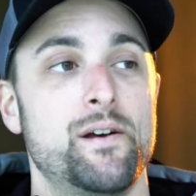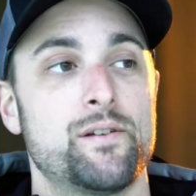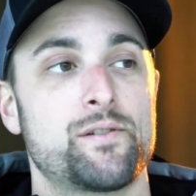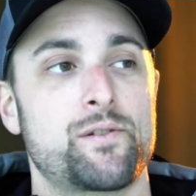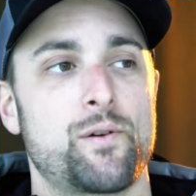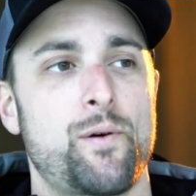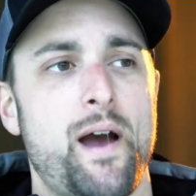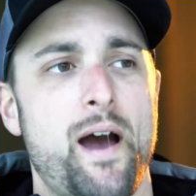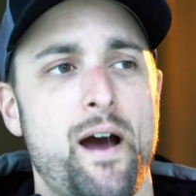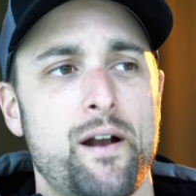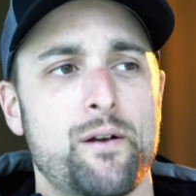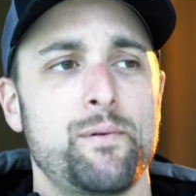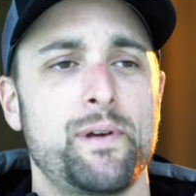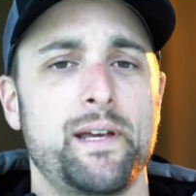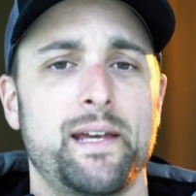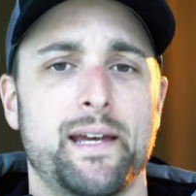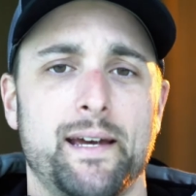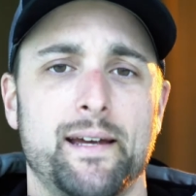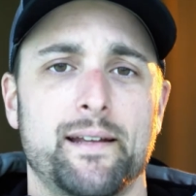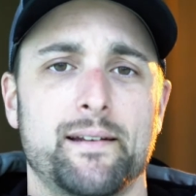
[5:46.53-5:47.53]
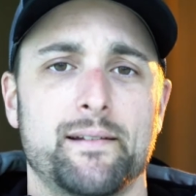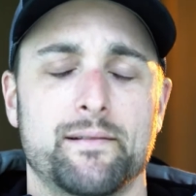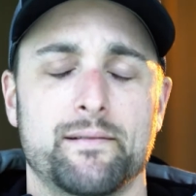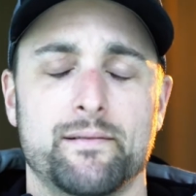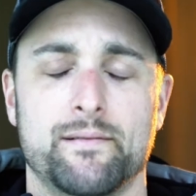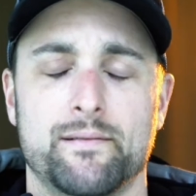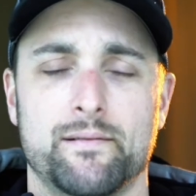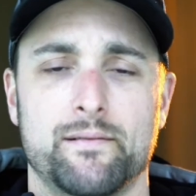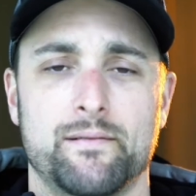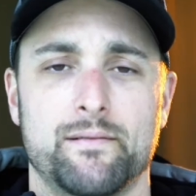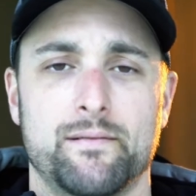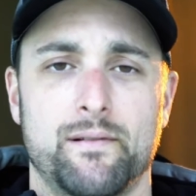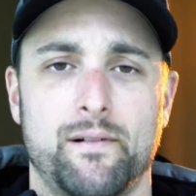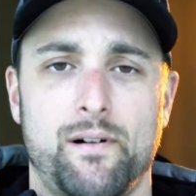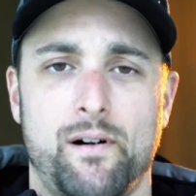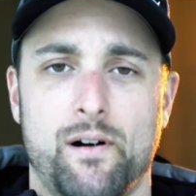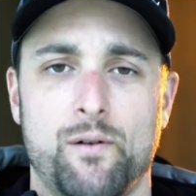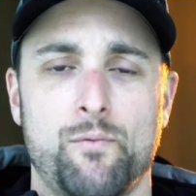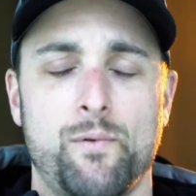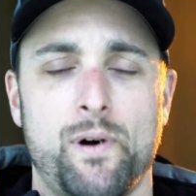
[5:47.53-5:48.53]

So how do we get our